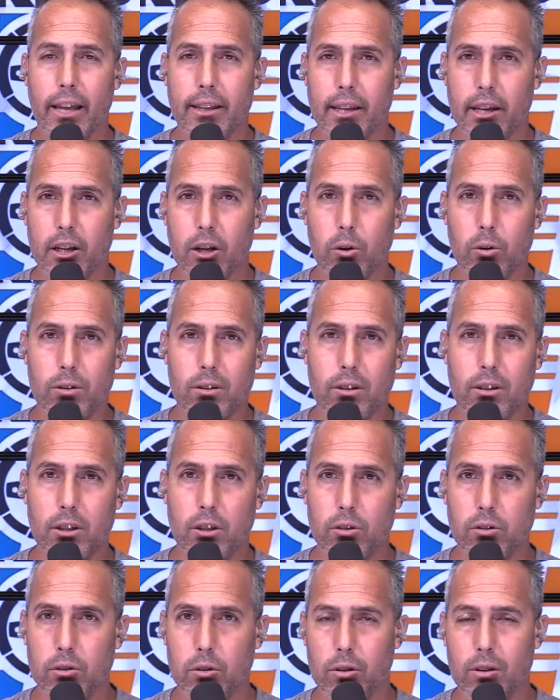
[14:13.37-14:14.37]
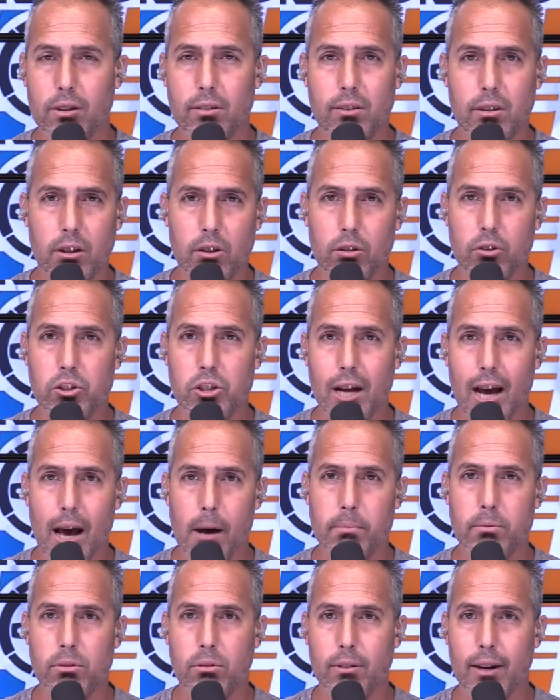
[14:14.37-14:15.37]
and they go, do these little
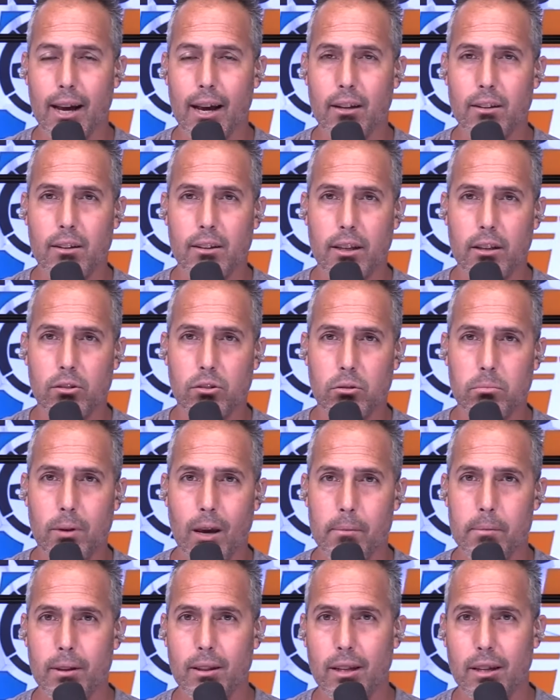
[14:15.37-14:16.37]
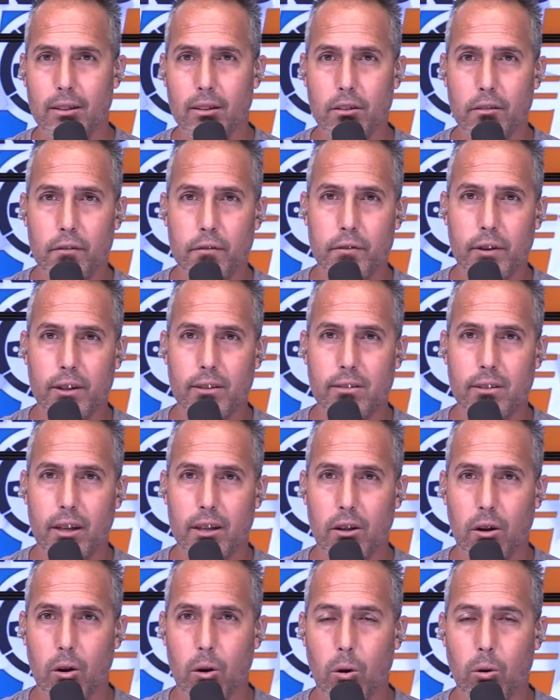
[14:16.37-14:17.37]
jobs around, and they do maybe like they'll fix
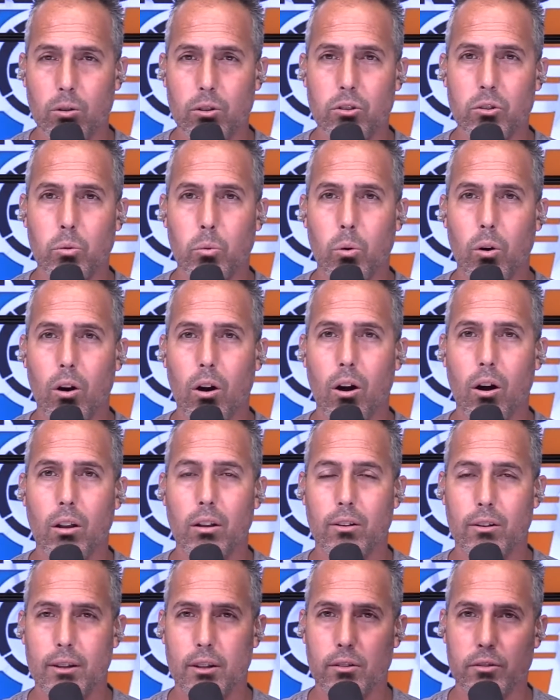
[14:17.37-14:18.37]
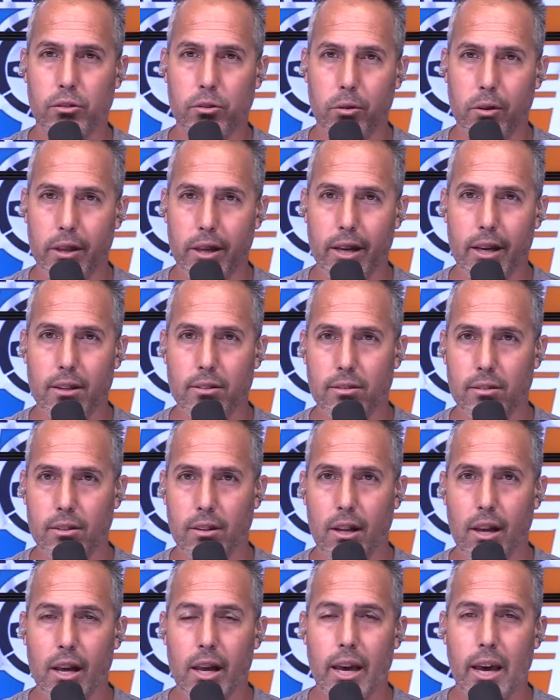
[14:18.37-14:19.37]
like a hole in the wall, or they'll do this,
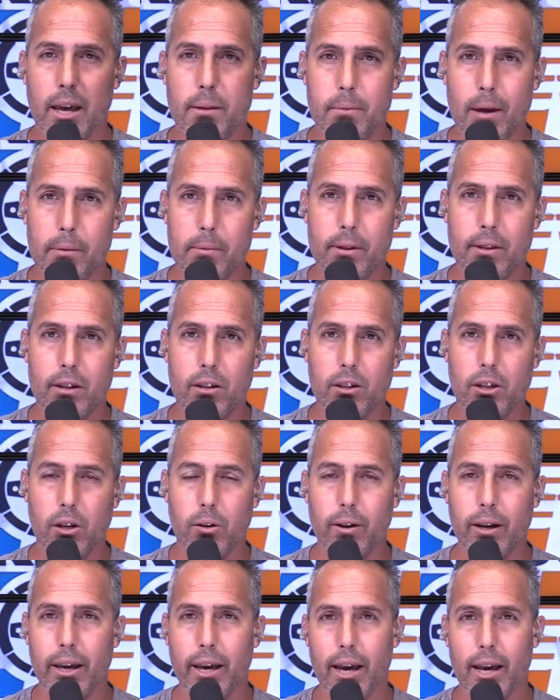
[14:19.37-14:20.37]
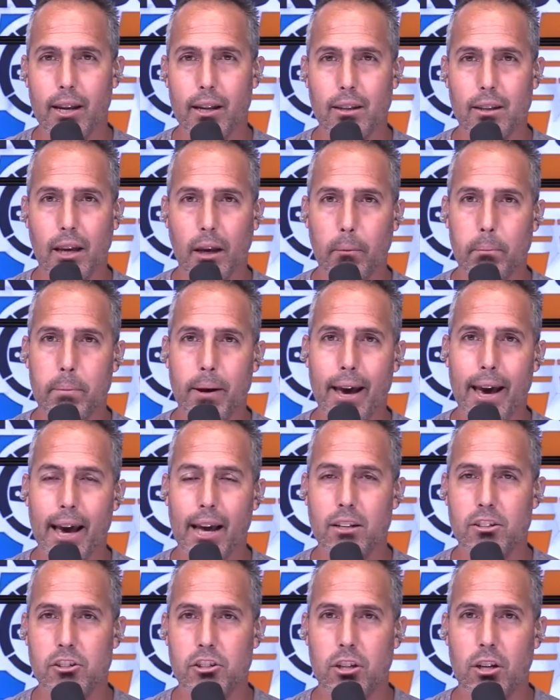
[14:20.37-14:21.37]
and maybe they'll go ahead and like
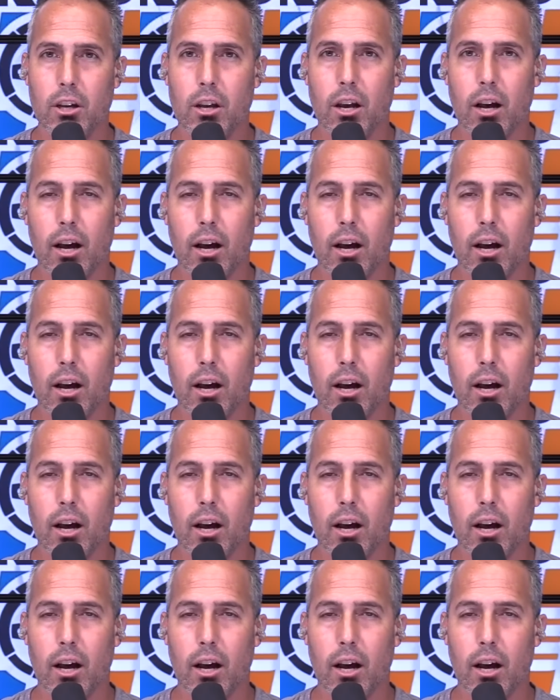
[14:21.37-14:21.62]
patch,